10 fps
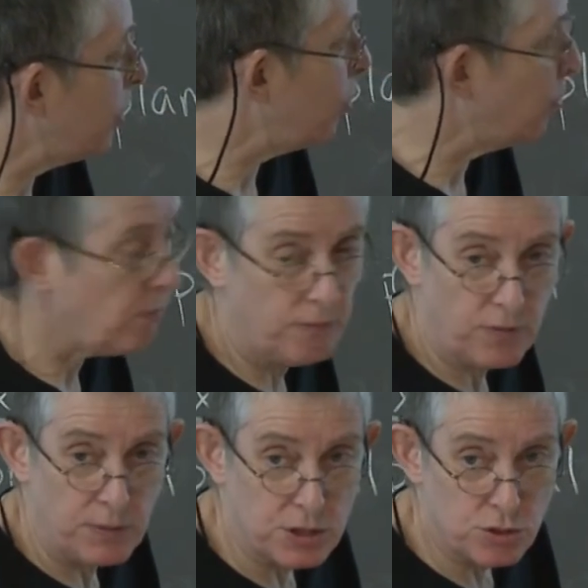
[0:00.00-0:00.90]
bone
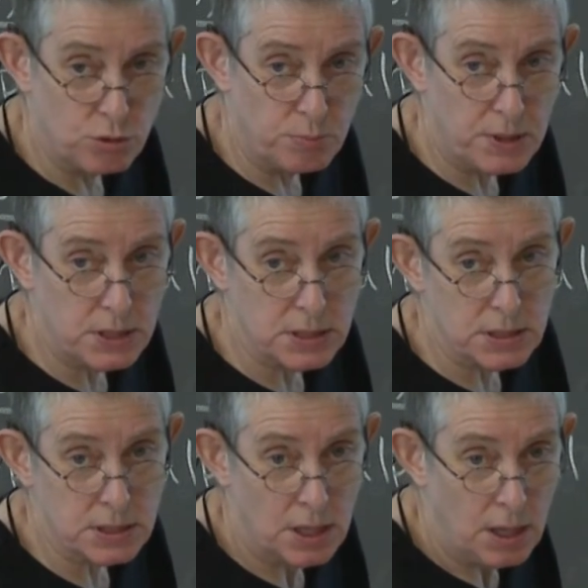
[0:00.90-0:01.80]
from these 2
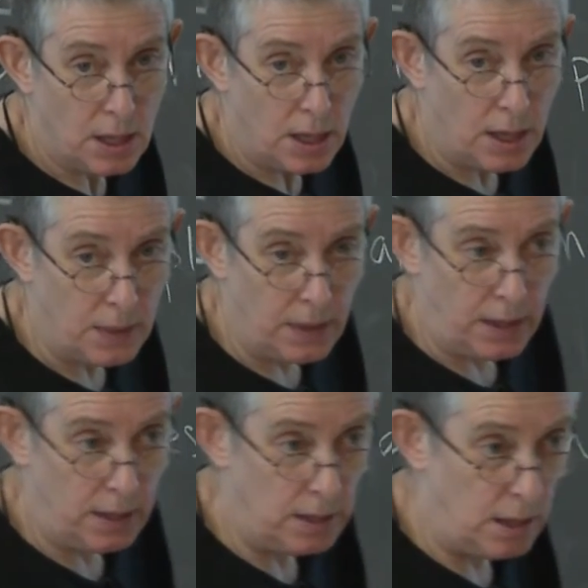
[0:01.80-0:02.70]
pieces, and
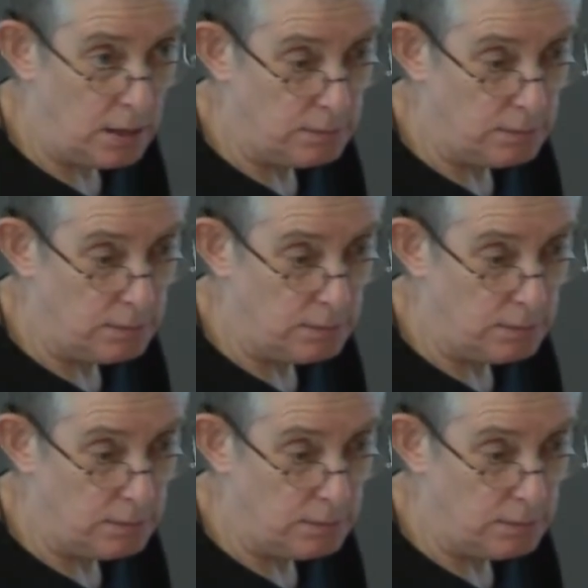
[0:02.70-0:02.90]
they